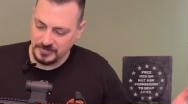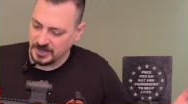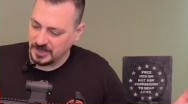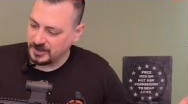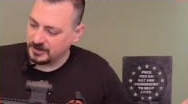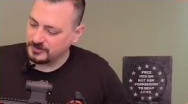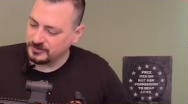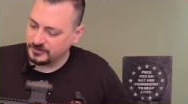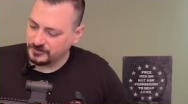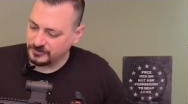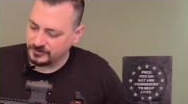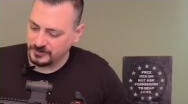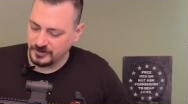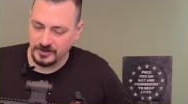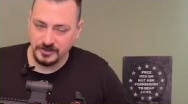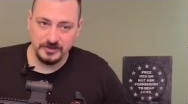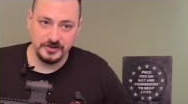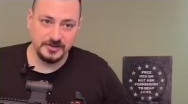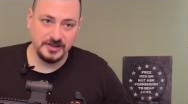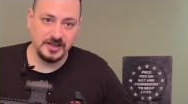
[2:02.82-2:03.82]
pay a
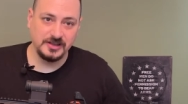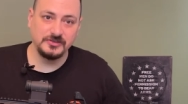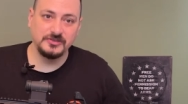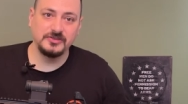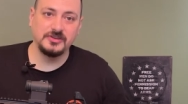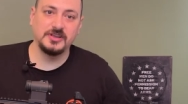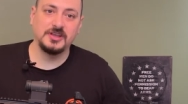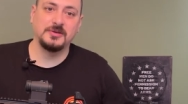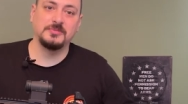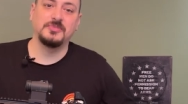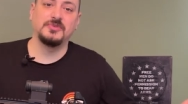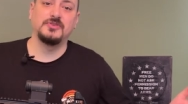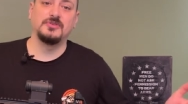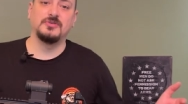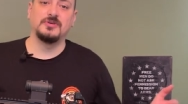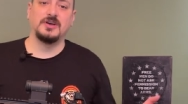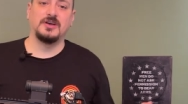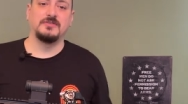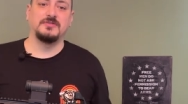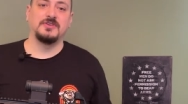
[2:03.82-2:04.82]
$200 tax stamp
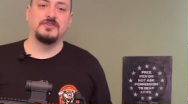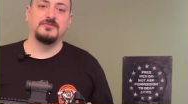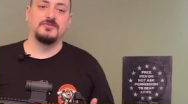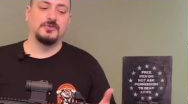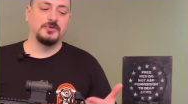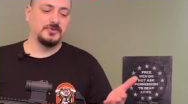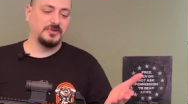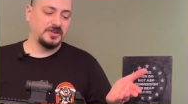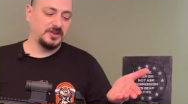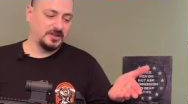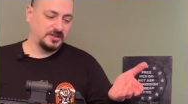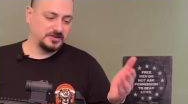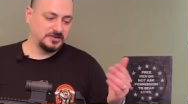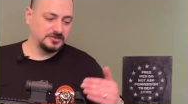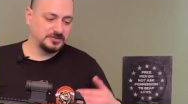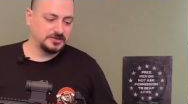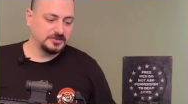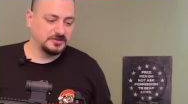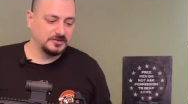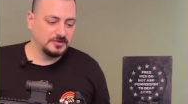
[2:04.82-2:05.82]
to have a 14
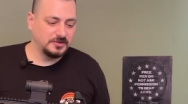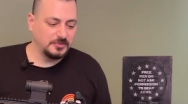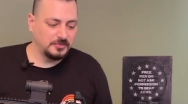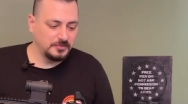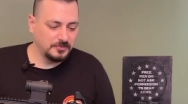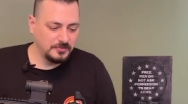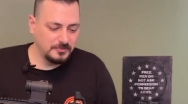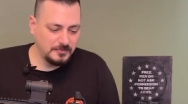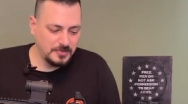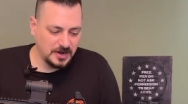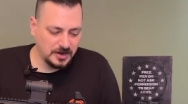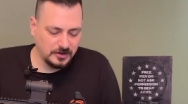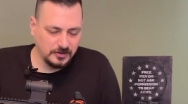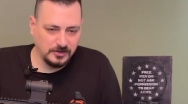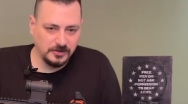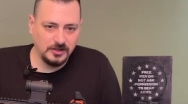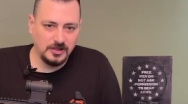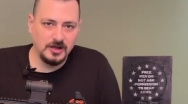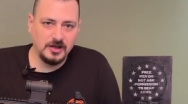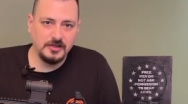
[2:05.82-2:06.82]
inch
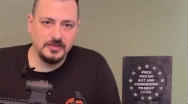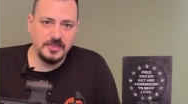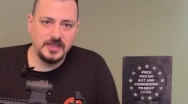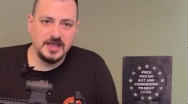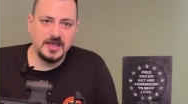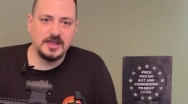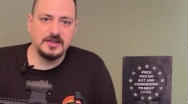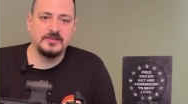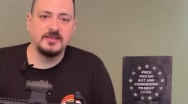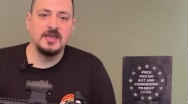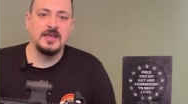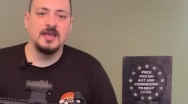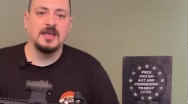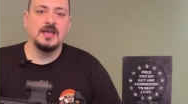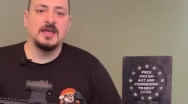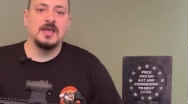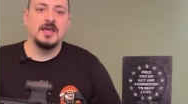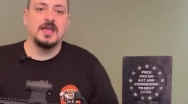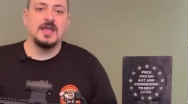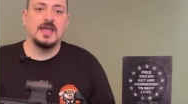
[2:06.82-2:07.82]
barrel on that.
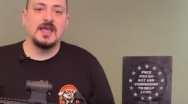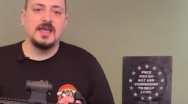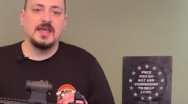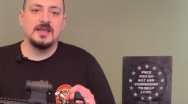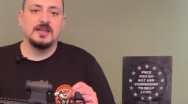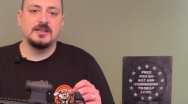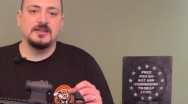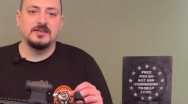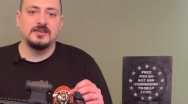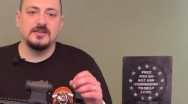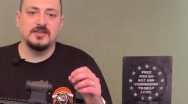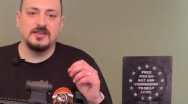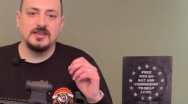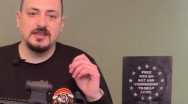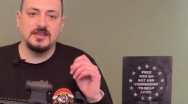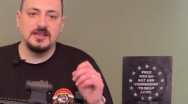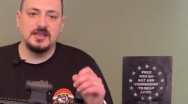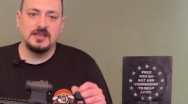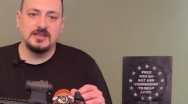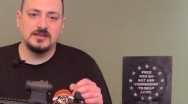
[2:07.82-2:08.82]
And
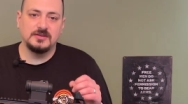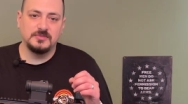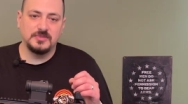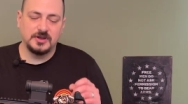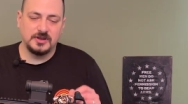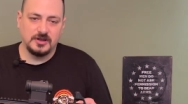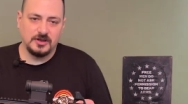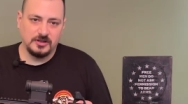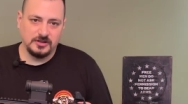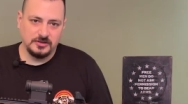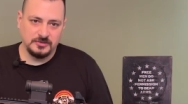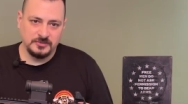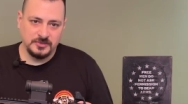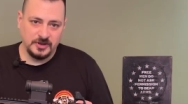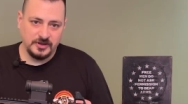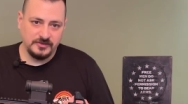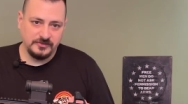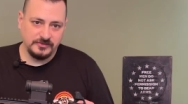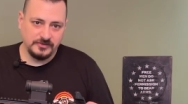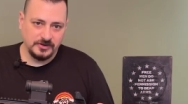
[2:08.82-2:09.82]
Ian
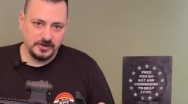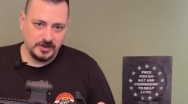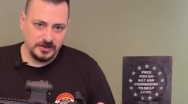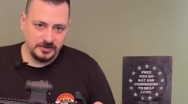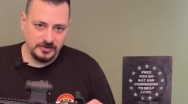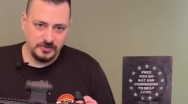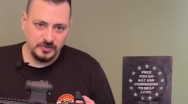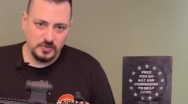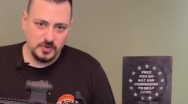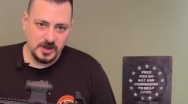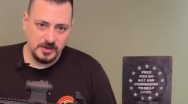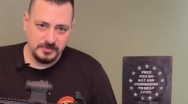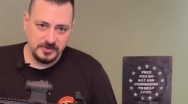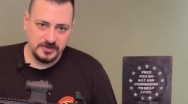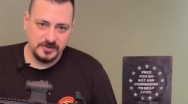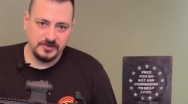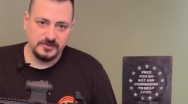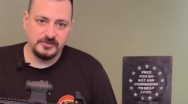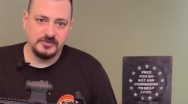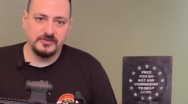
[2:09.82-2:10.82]
McCollum of Forgotten
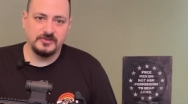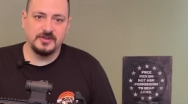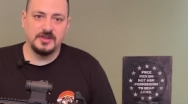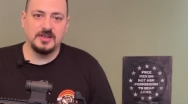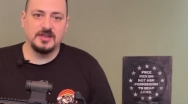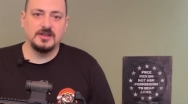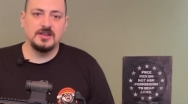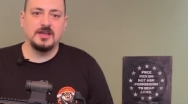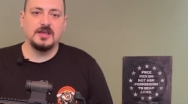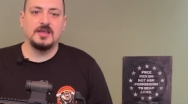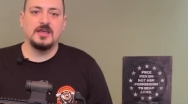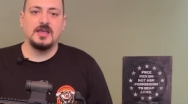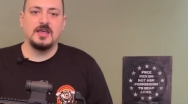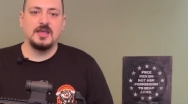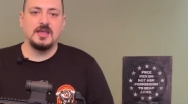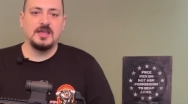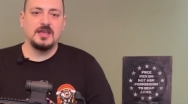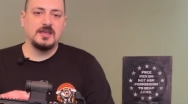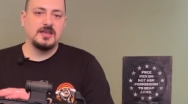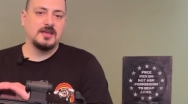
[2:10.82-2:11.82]
Weapons did
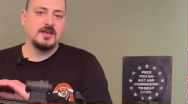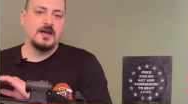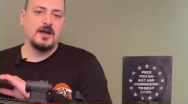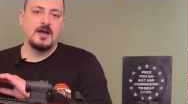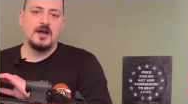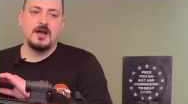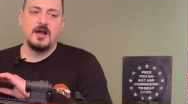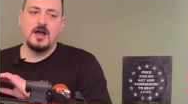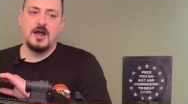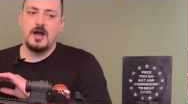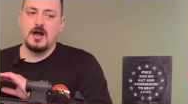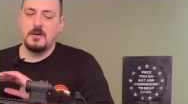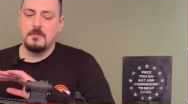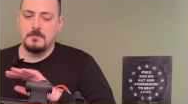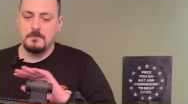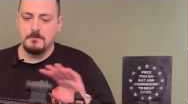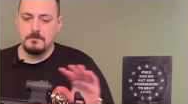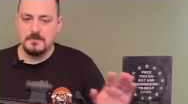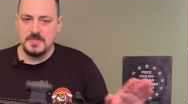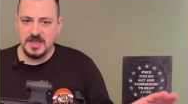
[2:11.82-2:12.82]
a
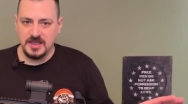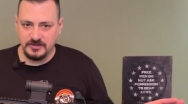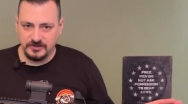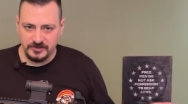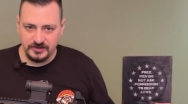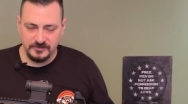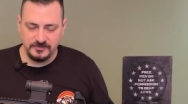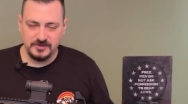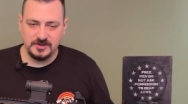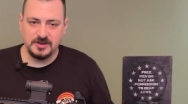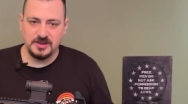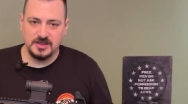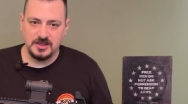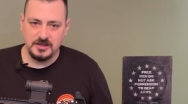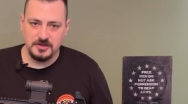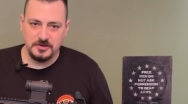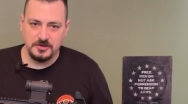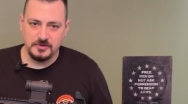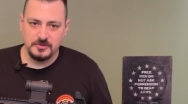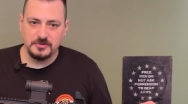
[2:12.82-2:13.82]
amazing
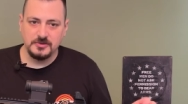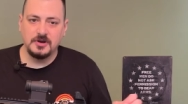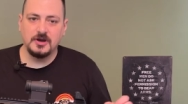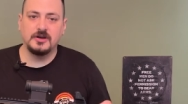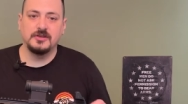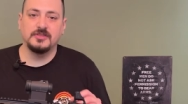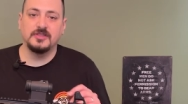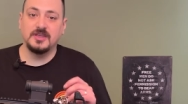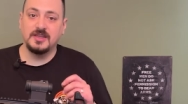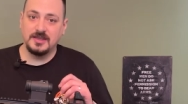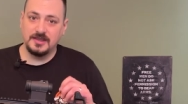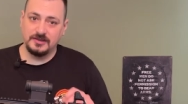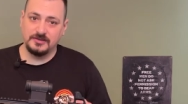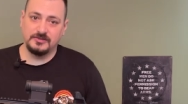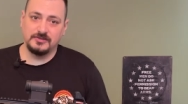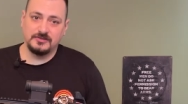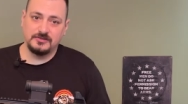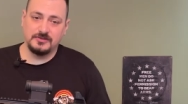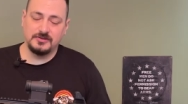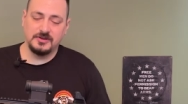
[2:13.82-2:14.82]
video on the
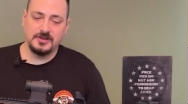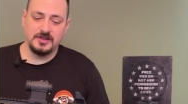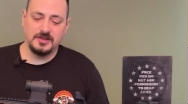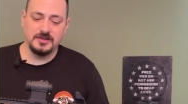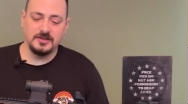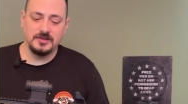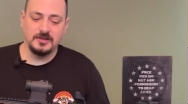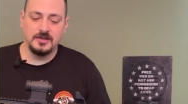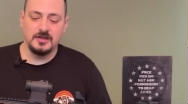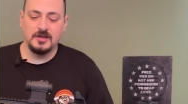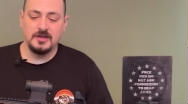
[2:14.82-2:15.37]
history